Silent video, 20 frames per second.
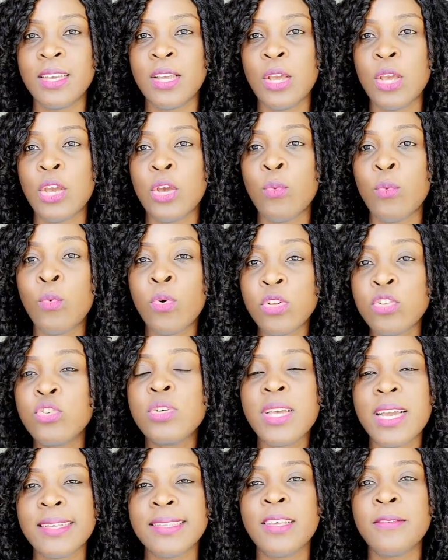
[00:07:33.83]
Once you
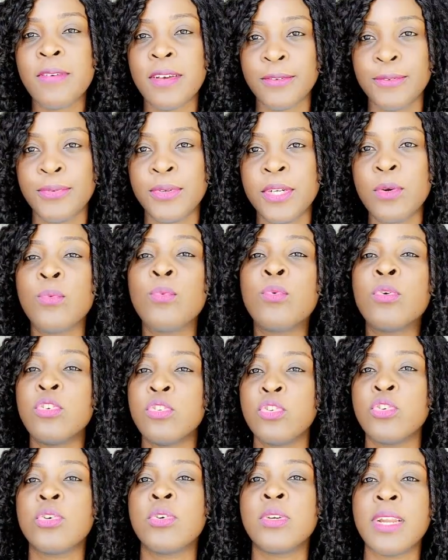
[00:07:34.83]
guys have agreed, once
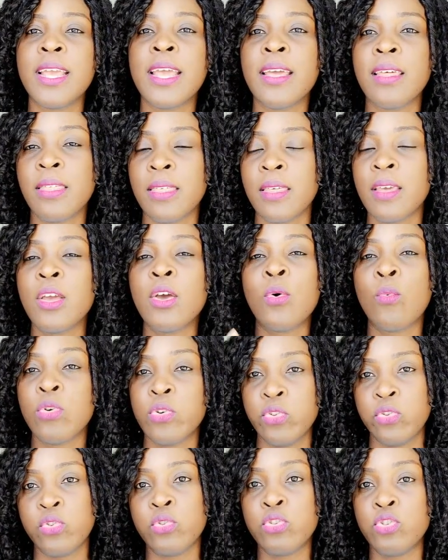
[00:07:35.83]
you're on earth,
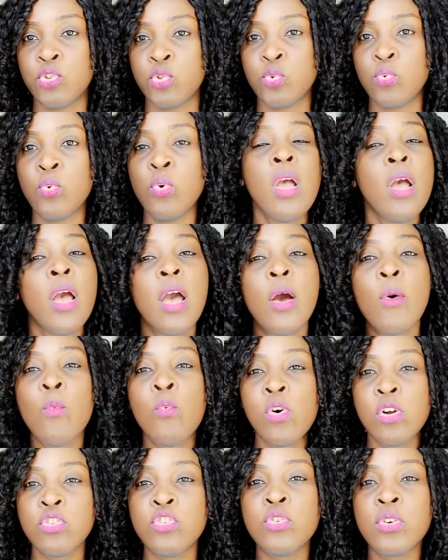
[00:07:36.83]
once you're two,
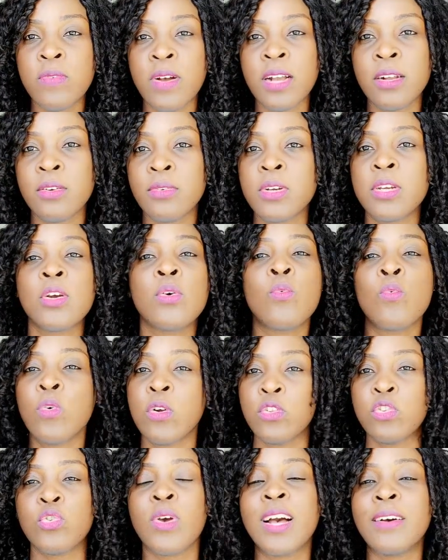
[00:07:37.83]
once you've agreed,
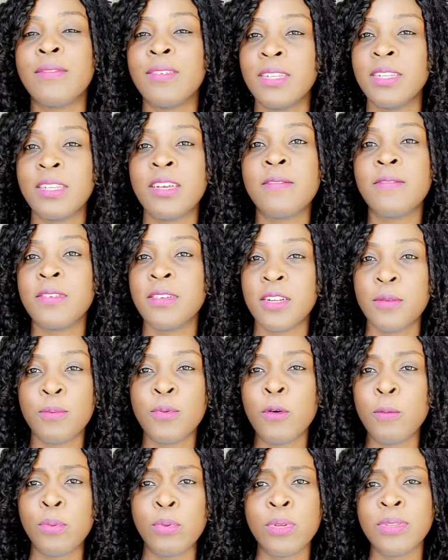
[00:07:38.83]
once you have a definite
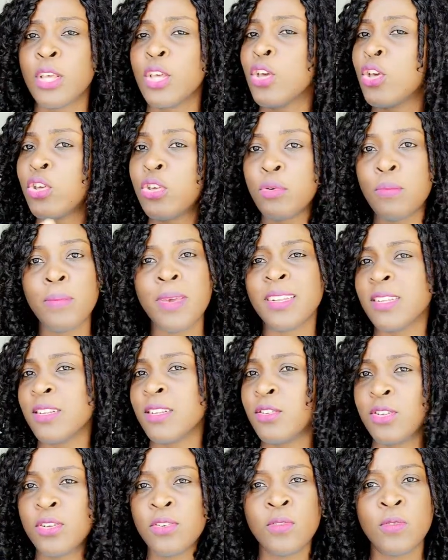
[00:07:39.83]
purpose, you make the
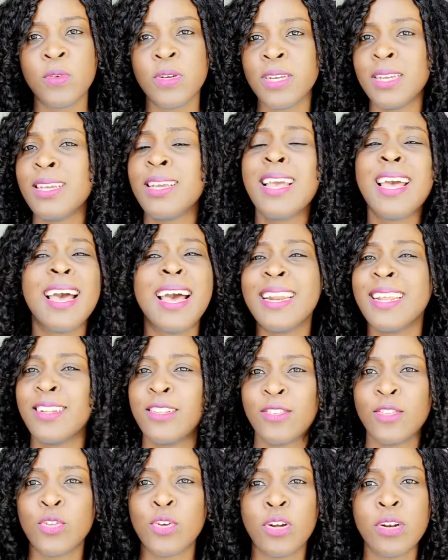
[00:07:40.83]
decree and
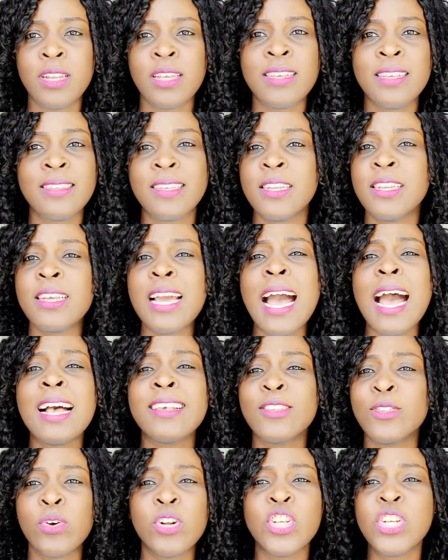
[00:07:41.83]
it's done. He said, as
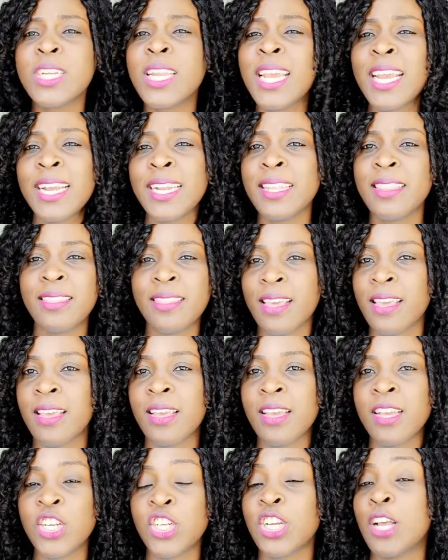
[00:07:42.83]
touching anything,
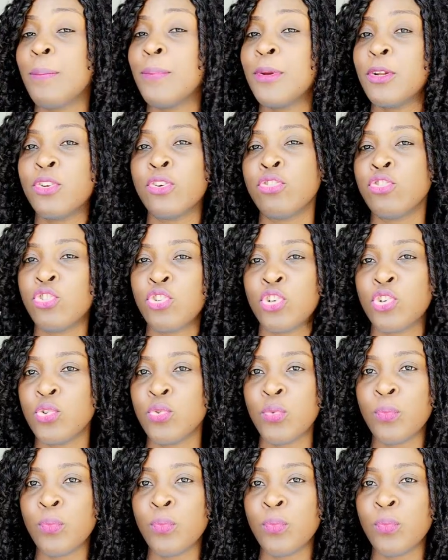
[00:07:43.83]
it shall be done to you.